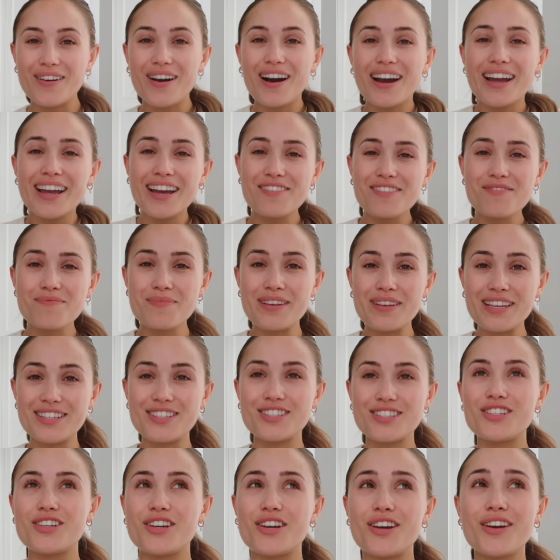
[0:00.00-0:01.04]
I have
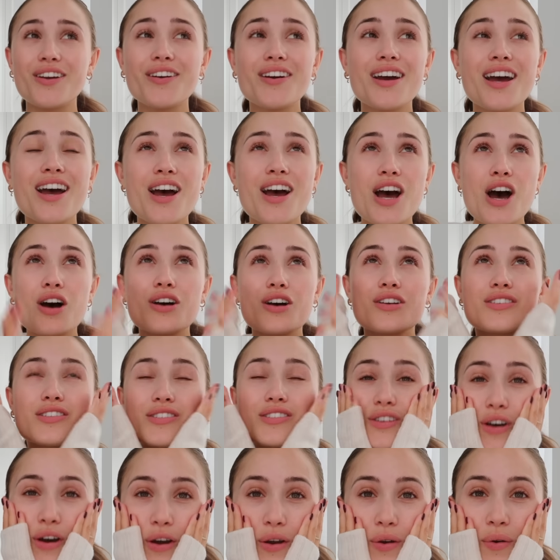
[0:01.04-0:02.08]
missed you
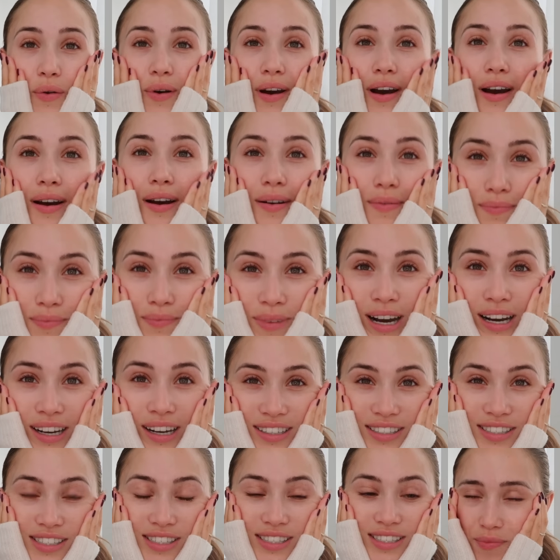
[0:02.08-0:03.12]
so
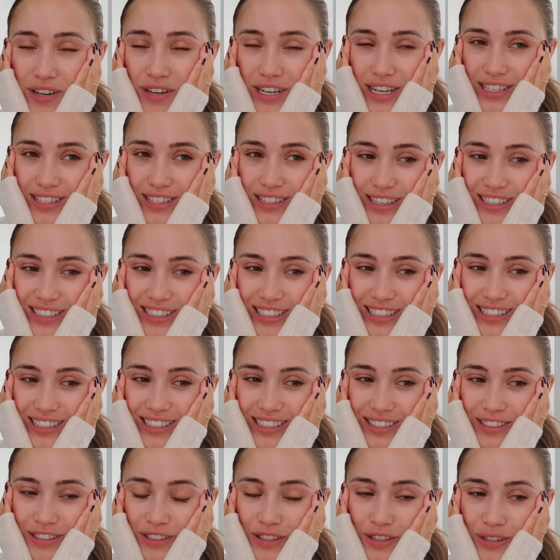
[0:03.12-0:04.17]
much. I'm really excited
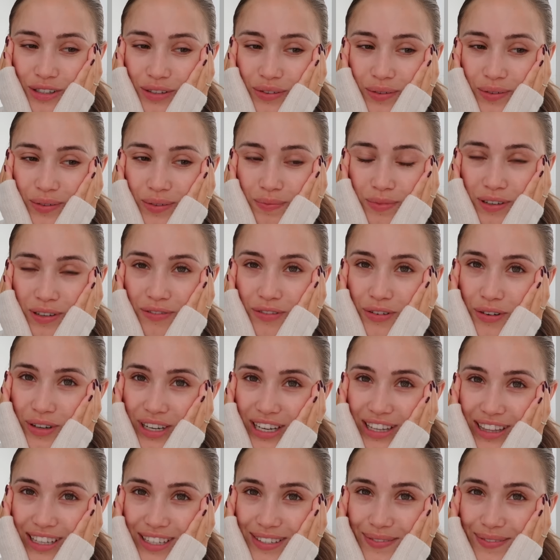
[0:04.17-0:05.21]
to be
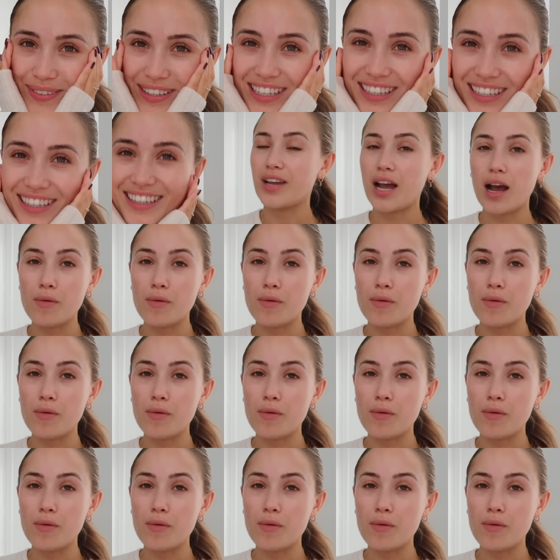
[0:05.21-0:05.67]
vlogging this week.